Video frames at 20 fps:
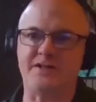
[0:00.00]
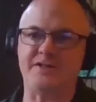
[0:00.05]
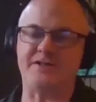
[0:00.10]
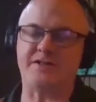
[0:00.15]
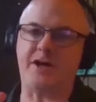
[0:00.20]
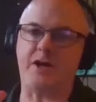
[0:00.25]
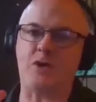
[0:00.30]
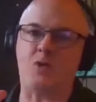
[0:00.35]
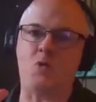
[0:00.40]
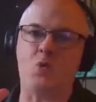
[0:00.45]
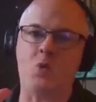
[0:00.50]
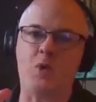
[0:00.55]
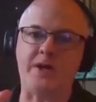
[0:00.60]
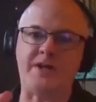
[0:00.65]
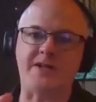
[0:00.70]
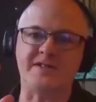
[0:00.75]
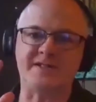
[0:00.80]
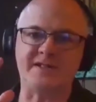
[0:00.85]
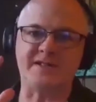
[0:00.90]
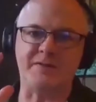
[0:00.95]
It's like,
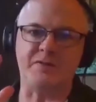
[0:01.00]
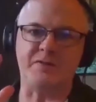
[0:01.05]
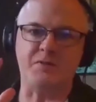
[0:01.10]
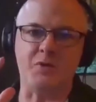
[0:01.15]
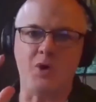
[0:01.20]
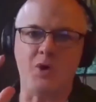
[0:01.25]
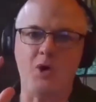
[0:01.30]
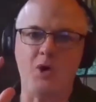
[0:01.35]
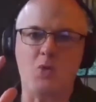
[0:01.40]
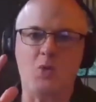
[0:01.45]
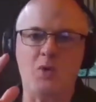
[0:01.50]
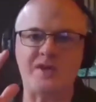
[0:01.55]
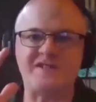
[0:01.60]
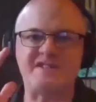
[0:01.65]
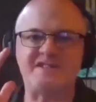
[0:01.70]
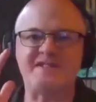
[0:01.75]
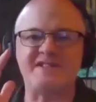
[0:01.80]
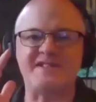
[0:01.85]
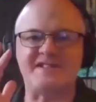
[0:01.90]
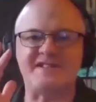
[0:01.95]
what's a
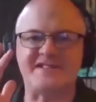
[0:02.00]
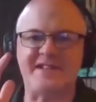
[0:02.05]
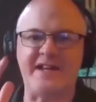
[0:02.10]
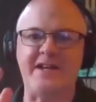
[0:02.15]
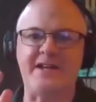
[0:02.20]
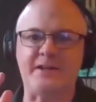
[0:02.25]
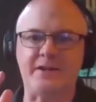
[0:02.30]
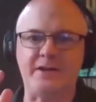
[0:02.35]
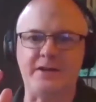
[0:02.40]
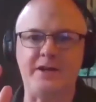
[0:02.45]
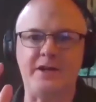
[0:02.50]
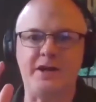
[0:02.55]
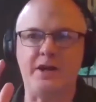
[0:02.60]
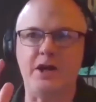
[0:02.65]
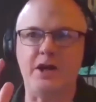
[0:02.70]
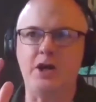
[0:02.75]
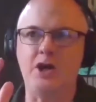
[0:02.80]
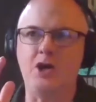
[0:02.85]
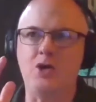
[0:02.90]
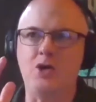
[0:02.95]
distinctly
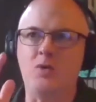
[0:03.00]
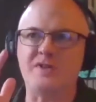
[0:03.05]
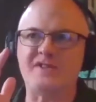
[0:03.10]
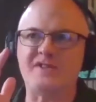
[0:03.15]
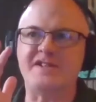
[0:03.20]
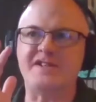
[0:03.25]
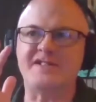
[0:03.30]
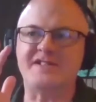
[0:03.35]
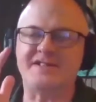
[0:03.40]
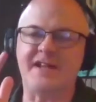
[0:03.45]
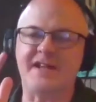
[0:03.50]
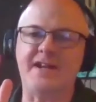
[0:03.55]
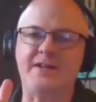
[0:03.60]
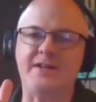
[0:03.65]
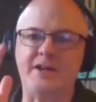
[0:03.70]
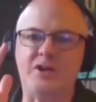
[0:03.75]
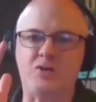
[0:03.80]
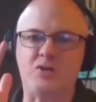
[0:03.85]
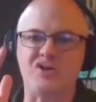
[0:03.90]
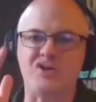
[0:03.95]

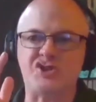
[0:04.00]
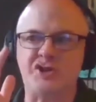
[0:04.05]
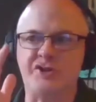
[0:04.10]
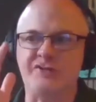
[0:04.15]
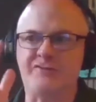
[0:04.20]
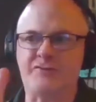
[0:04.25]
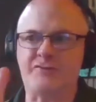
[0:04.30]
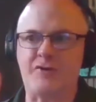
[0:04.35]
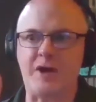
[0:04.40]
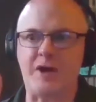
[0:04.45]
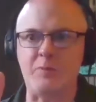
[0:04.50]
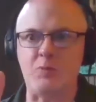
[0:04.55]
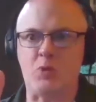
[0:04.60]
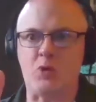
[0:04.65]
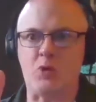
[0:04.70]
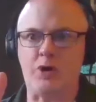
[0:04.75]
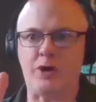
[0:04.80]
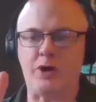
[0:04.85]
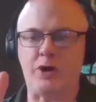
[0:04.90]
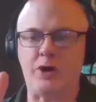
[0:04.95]
Christian
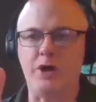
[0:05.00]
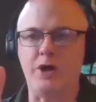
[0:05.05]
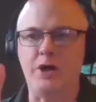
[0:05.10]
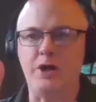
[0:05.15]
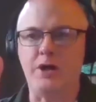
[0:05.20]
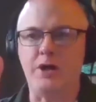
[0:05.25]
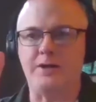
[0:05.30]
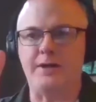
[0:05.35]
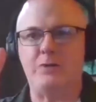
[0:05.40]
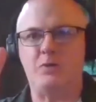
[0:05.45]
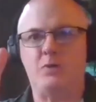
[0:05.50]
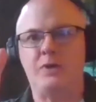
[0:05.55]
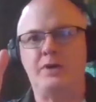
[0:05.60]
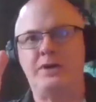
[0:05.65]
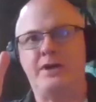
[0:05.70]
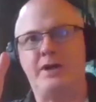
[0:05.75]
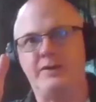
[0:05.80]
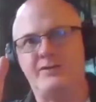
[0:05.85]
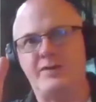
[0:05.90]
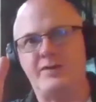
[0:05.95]
framework that would
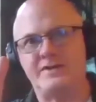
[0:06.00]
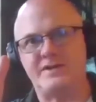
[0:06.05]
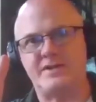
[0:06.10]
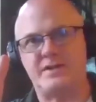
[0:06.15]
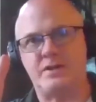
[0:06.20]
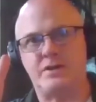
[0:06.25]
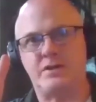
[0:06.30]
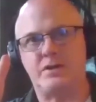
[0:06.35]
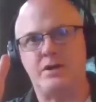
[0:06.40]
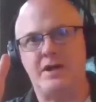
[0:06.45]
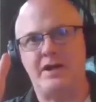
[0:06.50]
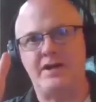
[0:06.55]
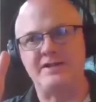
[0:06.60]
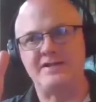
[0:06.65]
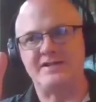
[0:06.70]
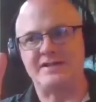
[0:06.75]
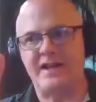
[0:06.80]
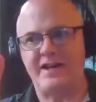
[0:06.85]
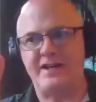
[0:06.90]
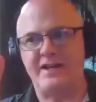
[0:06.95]
give us
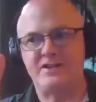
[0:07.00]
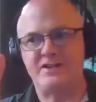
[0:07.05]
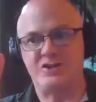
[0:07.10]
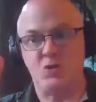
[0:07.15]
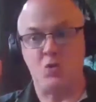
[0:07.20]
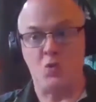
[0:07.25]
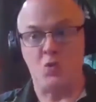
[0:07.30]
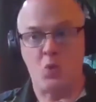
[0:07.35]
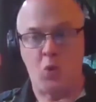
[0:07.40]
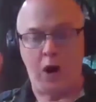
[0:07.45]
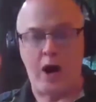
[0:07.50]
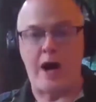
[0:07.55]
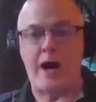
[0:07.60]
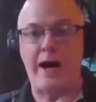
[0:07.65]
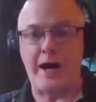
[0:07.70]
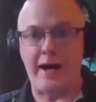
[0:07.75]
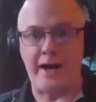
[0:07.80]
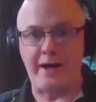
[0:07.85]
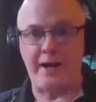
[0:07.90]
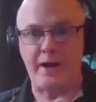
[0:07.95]
insight into
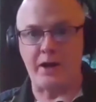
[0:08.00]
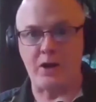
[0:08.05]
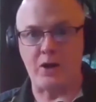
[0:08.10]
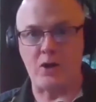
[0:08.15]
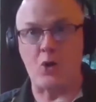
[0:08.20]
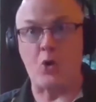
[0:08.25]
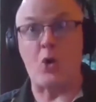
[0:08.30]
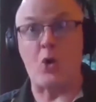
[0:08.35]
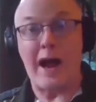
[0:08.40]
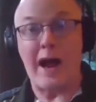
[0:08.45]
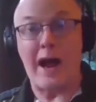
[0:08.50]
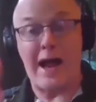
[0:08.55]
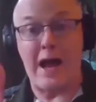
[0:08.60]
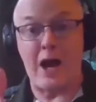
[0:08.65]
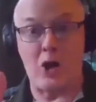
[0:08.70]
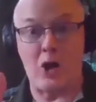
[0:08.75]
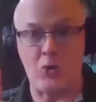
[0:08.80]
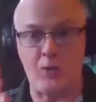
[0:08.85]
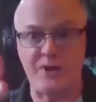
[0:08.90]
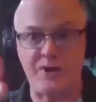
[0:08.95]
why or
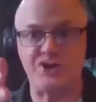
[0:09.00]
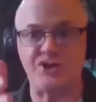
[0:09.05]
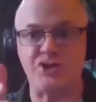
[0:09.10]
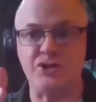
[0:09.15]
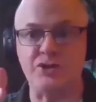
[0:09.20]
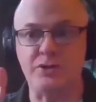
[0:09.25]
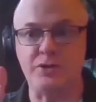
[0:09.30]
how we should